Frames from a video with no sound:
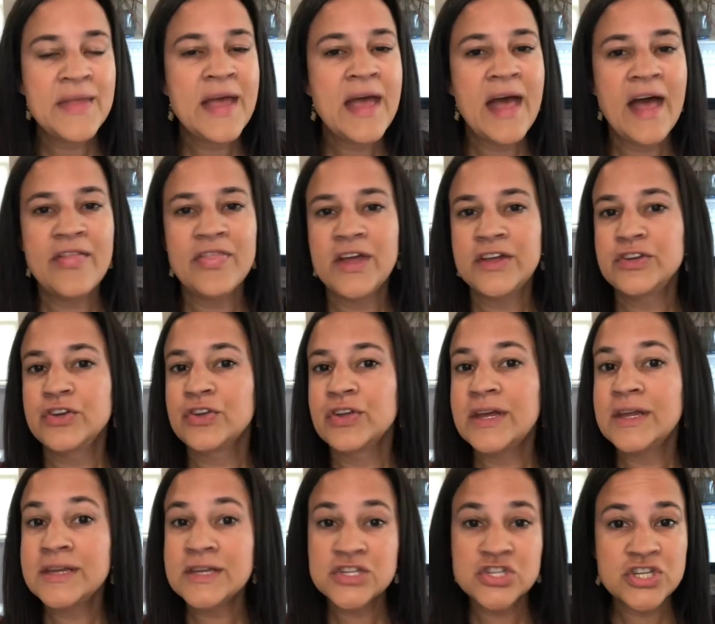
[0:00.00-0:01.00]
and then you'll
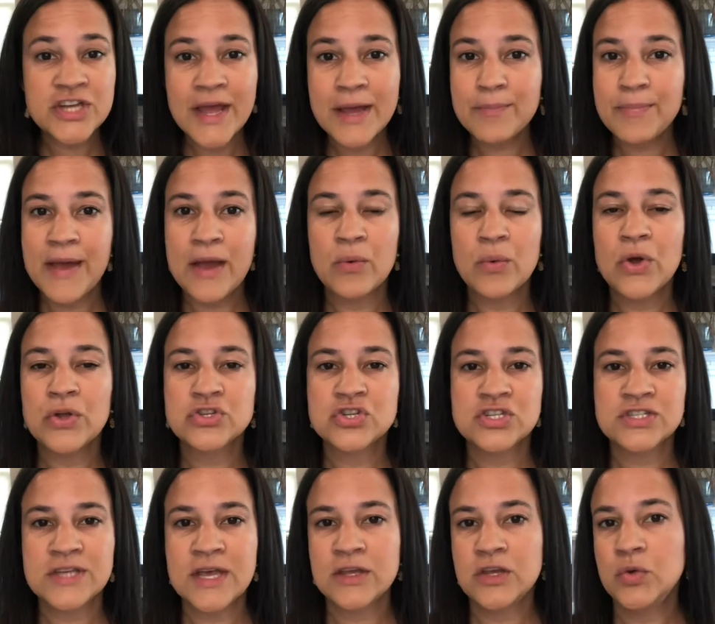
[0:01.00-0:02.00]
initiate payroll
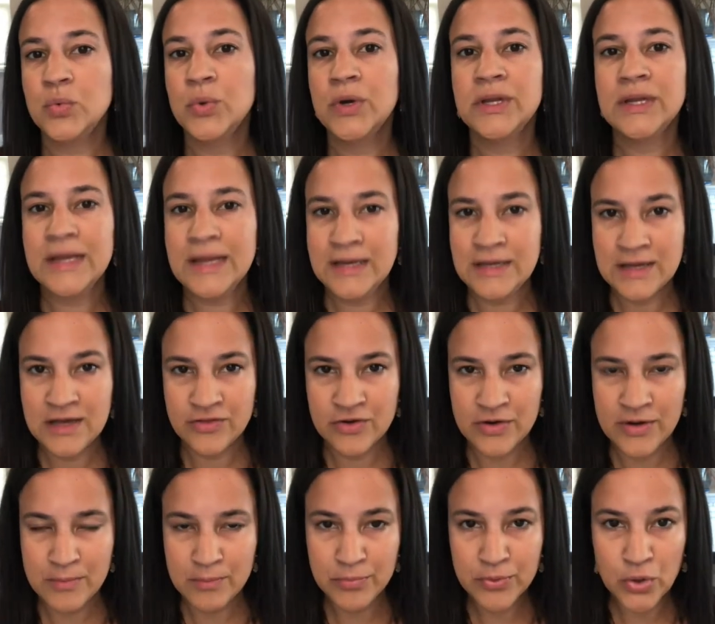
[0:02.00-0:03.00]
just like you would any other
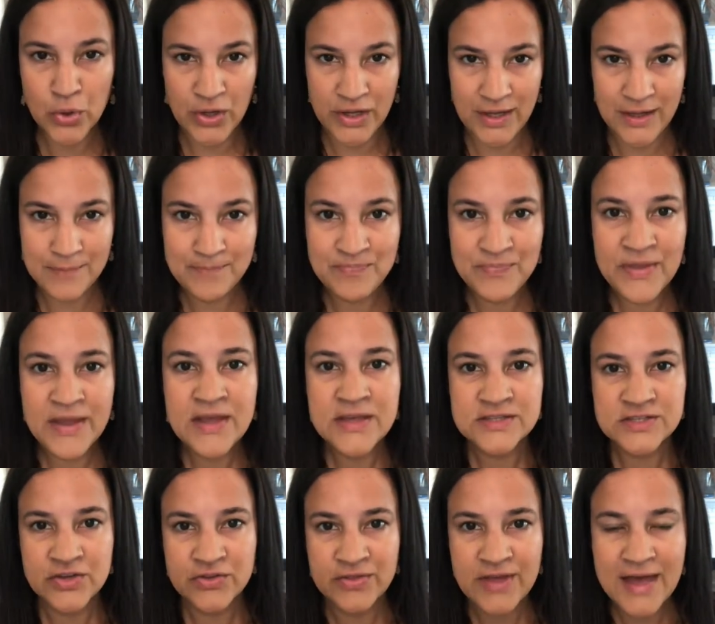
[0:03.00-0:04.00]
employee.
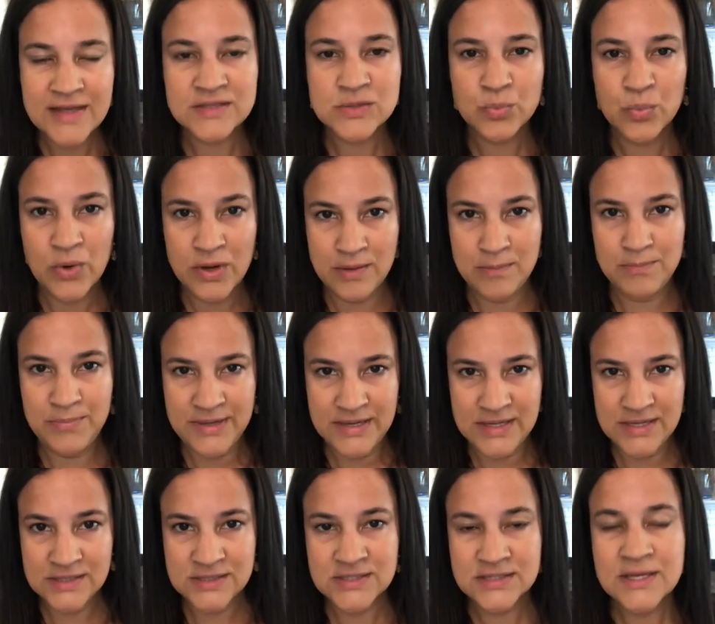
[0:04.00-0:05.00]
So that's one
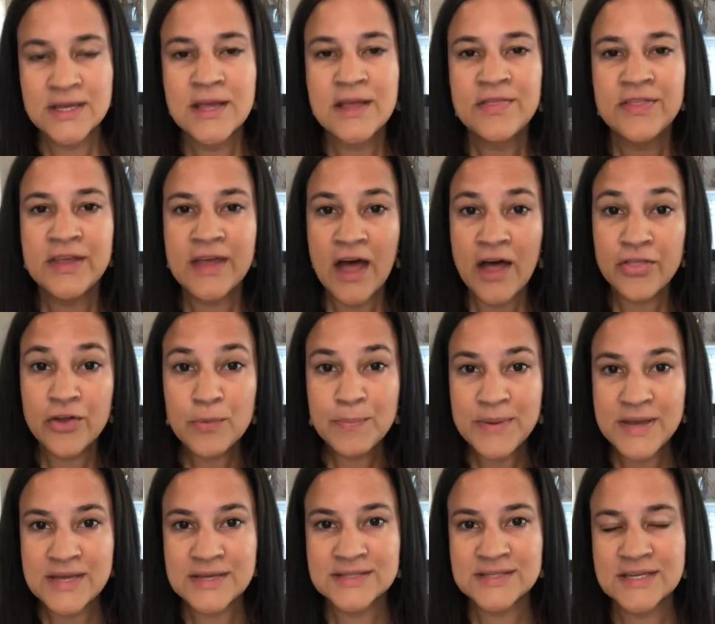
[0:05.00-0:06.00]
piece. The other
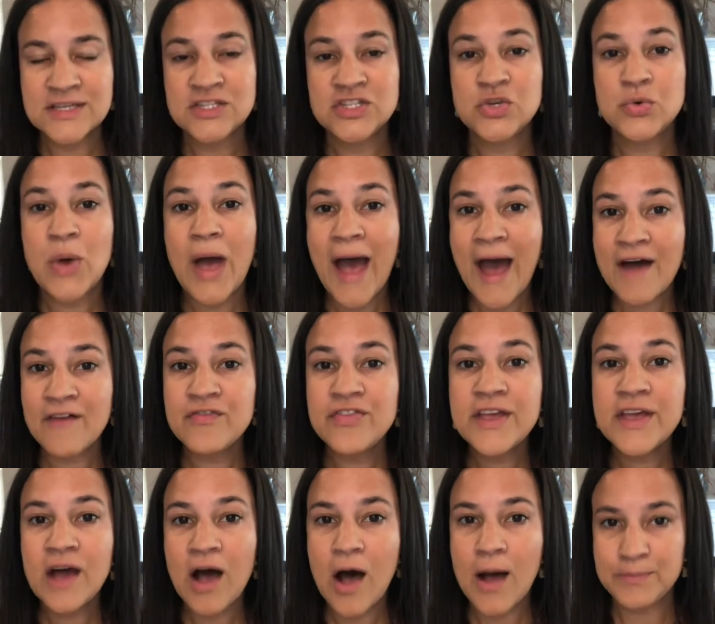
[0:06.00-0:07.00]
piece is you have the
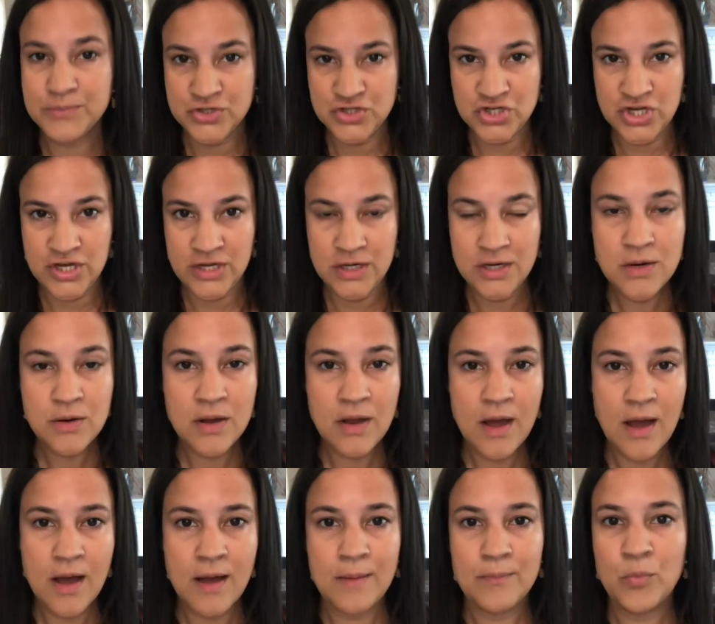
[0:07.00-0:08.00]
option,
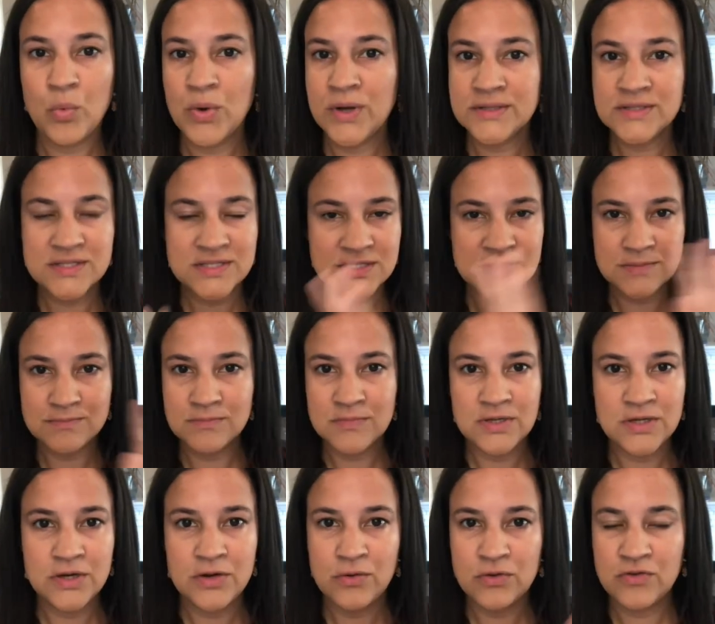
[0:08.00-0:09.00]
once
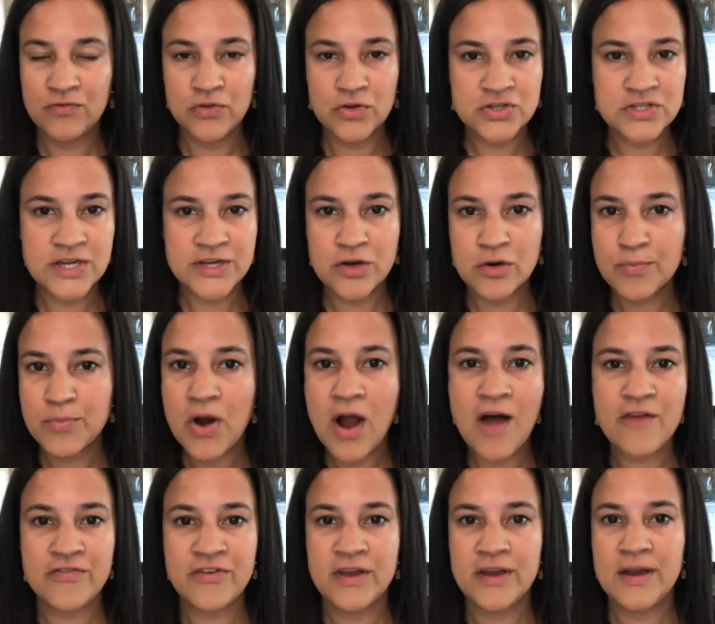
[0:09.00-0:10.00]
you've looked at your
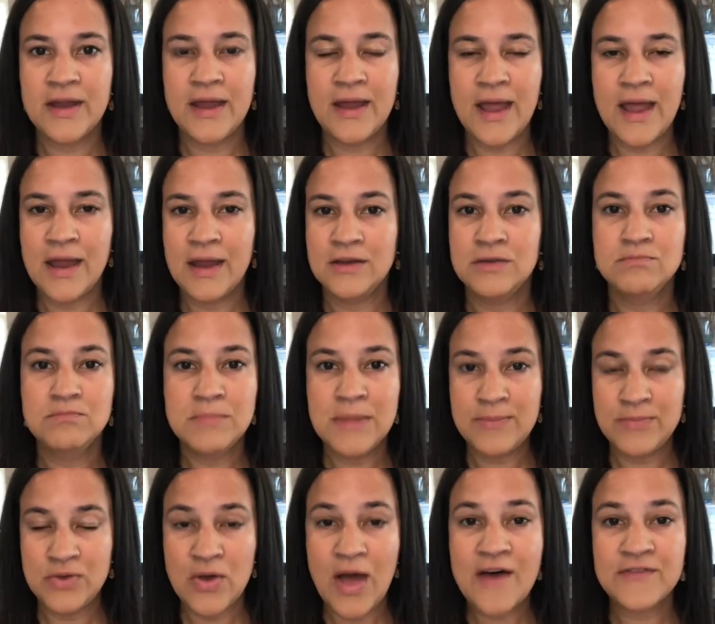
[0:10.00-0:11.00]
profit and
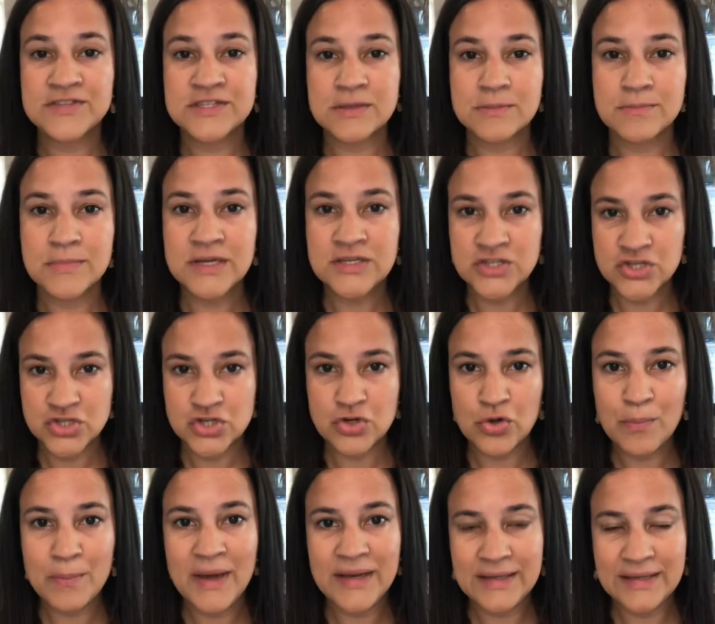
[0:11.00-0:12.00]
maybe you have some additional
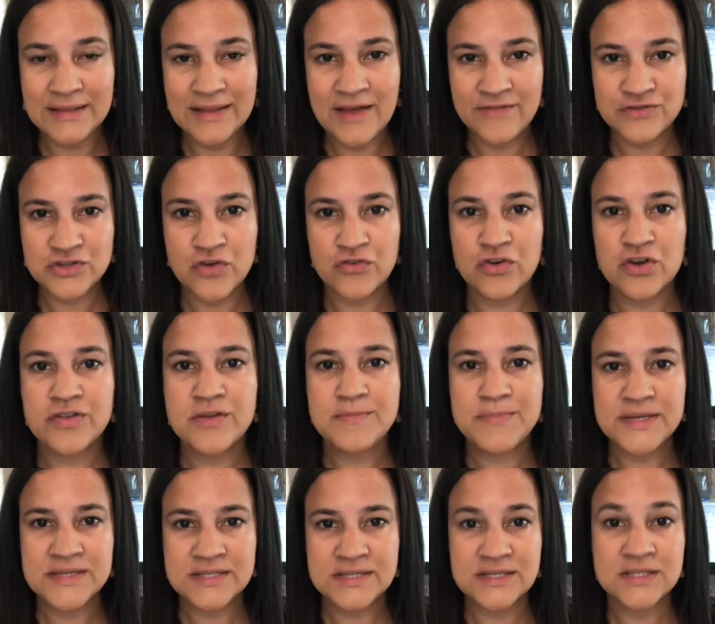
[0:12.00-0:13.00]
money left over in the
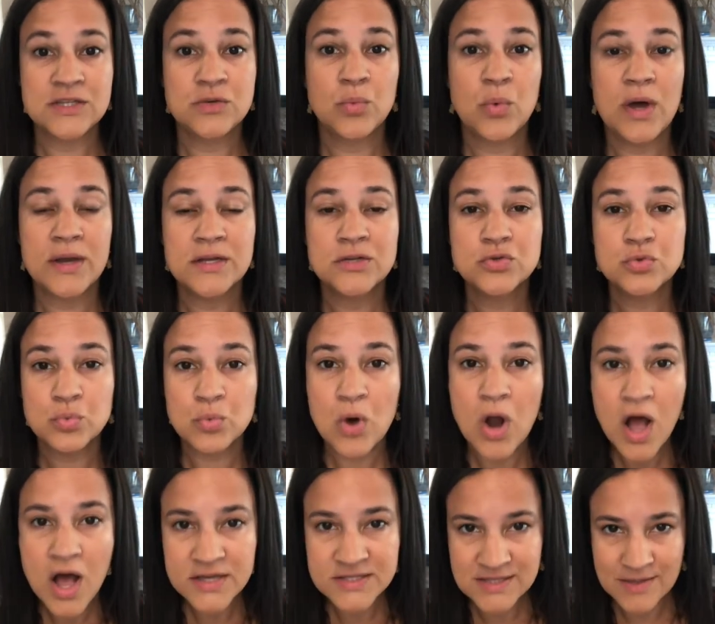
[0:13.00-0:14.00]
business, you want to
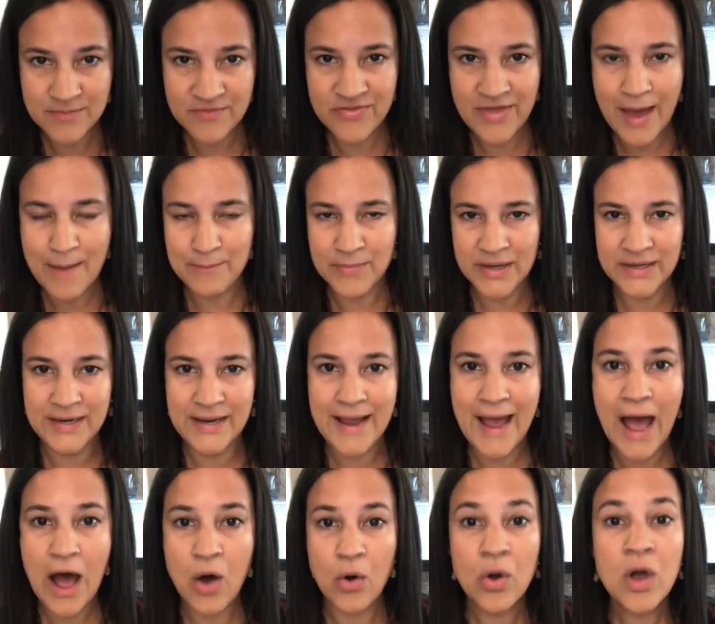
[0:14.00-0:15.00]
draw some of that money
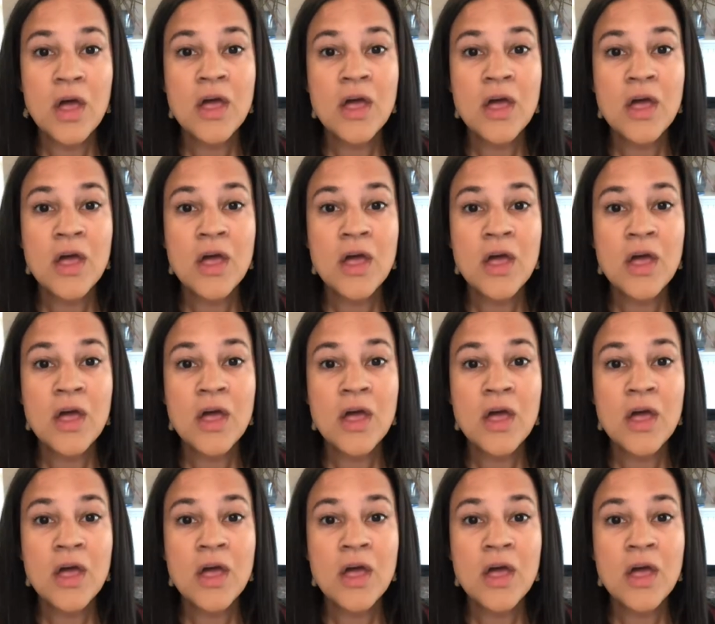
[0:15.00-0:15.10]
out,